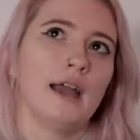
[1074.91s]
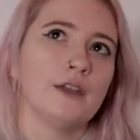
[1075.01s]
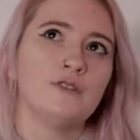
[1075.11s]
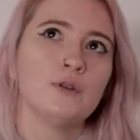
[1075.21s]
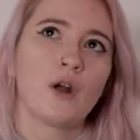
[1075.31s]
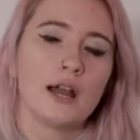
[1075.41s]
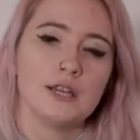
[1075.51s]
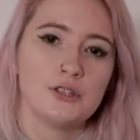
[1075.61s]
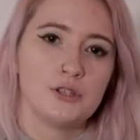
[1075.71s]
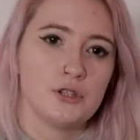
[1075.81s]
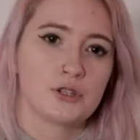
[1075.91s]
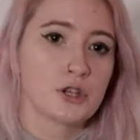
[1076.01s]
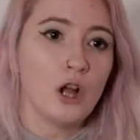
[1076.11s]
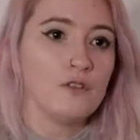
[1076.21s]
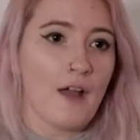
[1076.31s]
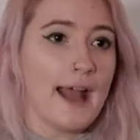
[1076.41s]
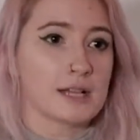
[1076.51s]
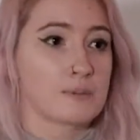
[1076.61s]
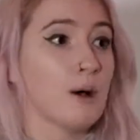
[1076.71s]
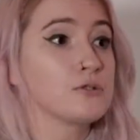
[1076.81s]
if you guys solve
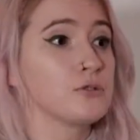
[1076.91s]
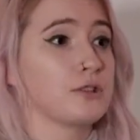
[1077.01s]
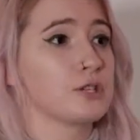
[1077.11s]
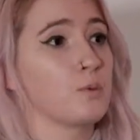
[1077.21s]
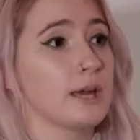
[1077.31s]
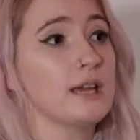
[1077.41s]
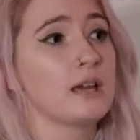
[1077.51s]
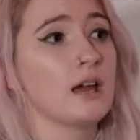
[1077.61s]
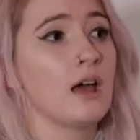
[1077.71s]
X puzzle this week,